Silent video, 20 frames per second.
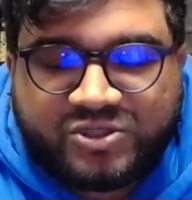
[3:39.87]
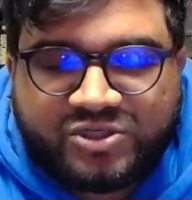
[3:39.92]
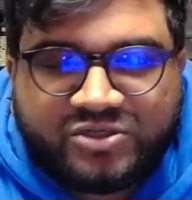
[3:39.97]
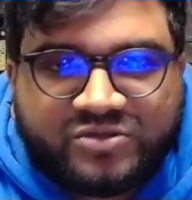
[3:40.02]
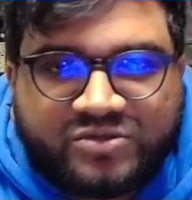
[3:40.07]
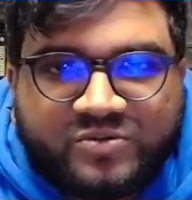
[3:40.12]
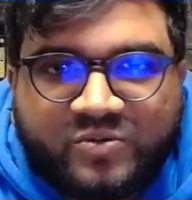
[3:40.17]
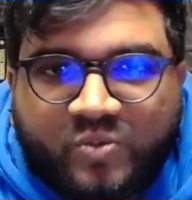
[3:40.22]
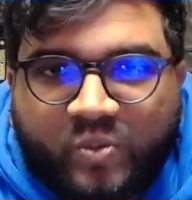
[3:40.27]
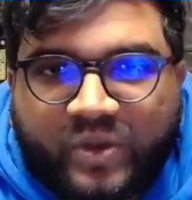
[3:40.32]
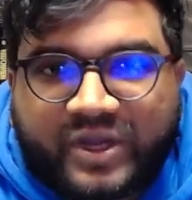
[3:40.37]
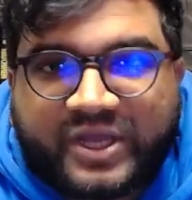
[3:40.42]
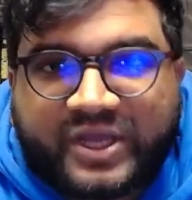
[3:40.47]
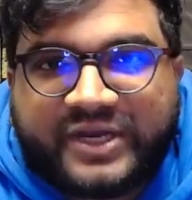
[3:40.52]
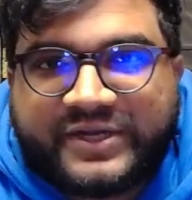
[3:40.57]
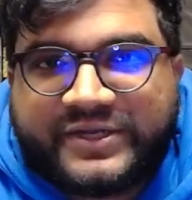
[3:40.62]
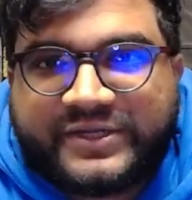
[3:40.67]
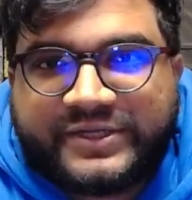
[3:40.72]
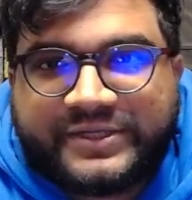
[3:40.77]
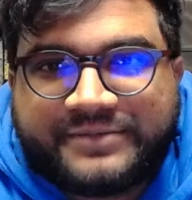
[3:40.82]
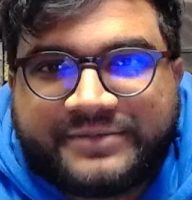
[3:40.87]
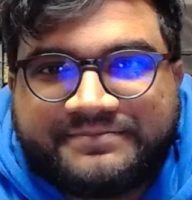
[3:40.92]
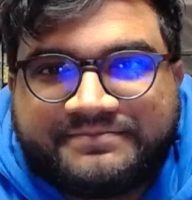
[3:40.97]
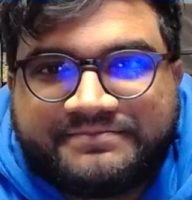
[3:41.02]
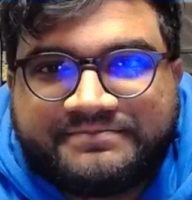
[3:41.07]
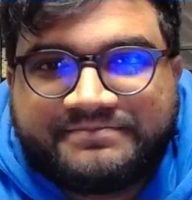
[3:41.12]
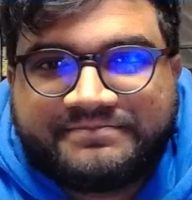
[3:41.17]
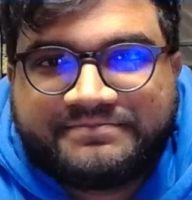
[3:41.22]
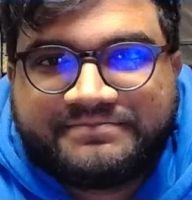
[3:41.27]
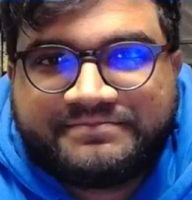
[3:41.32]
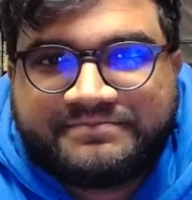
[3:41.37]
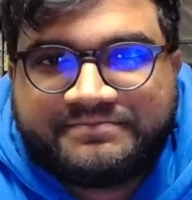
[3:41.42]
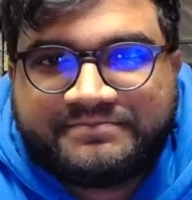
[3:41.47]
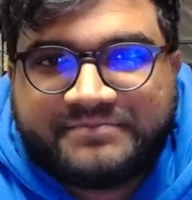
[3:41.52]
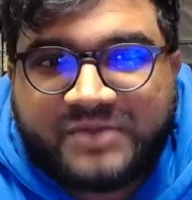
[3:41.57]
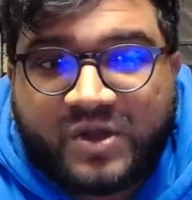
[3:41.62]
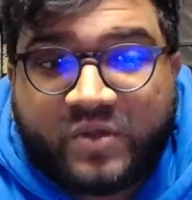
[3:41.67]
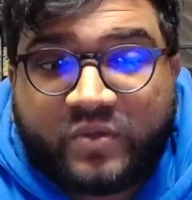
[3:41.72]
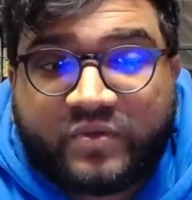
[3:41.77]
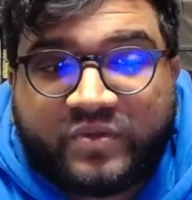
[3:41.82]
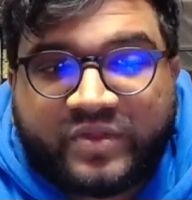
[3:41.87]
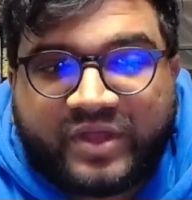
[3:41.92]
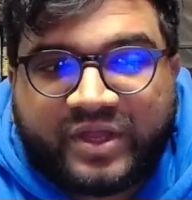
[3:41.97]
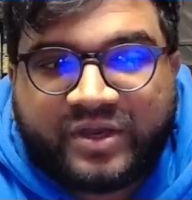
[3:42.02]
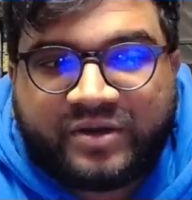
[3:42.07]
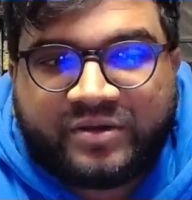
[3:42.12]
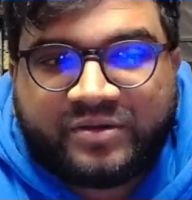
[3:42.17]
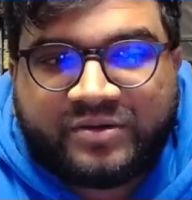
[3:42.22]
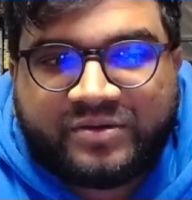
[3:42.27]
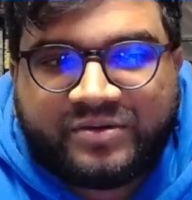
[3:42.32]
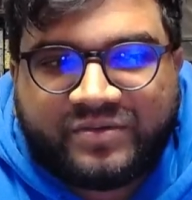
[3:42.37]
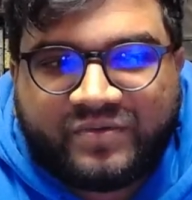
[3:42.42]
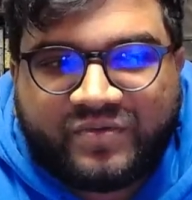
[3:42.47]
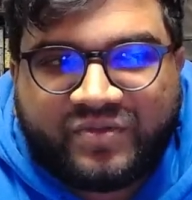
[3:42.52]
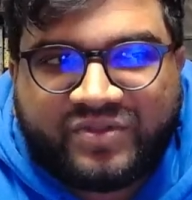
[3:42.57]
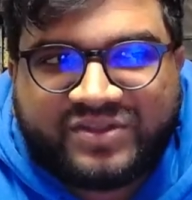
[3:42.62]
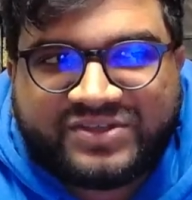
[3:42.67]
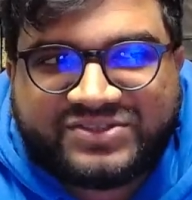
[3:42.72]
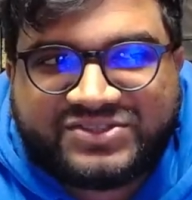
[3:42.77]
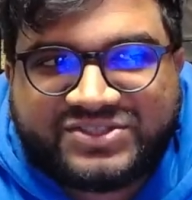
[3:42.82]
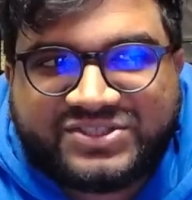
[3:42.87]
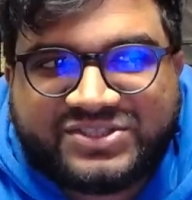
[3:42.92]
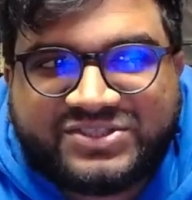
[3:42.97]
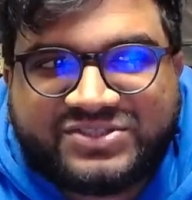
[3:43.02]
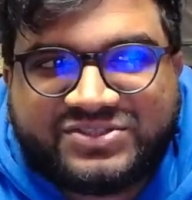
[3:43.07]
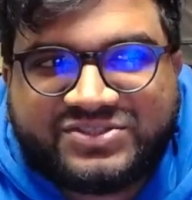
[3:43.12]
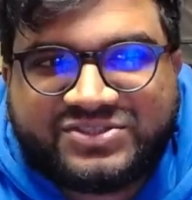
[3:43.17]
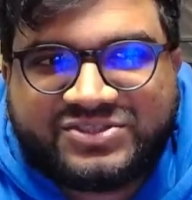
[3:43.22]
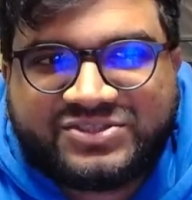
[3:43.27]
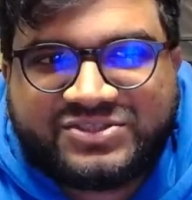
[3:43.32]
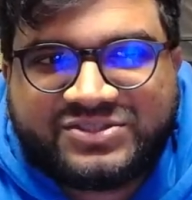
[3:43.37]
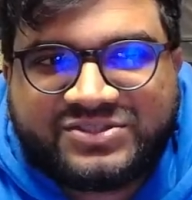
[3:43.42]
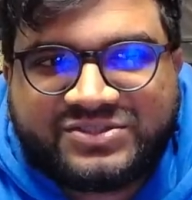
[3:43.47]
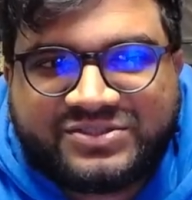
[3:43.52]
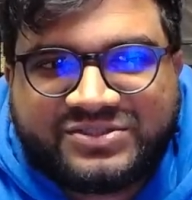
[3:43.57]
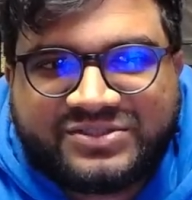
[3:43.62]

What can I tell you? Other than this is